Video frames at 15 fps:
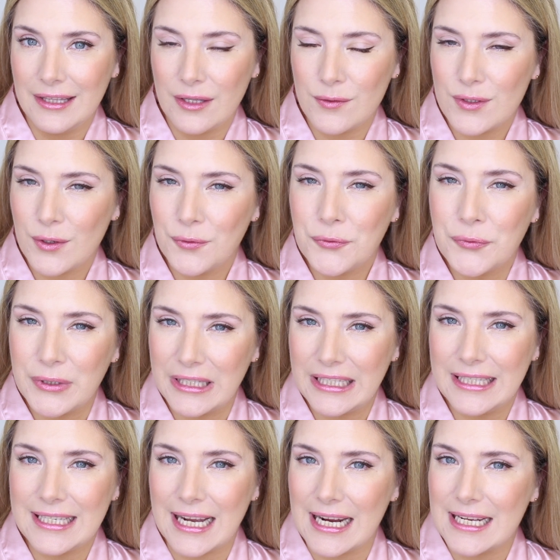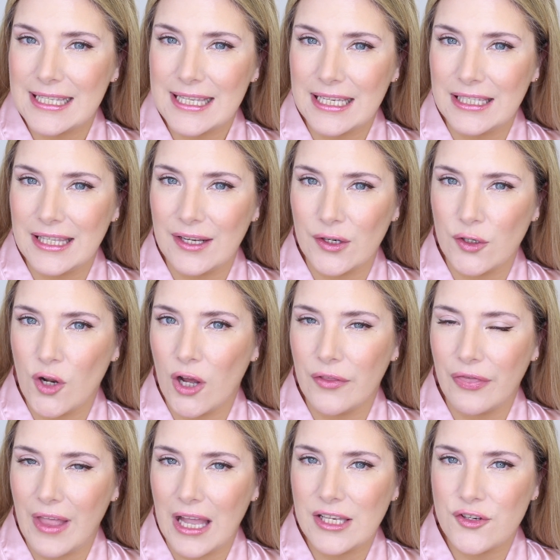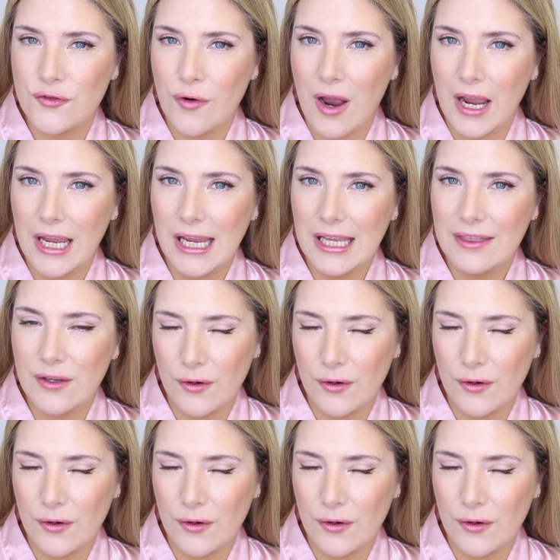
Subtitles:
Those are really nice and they're not that drying.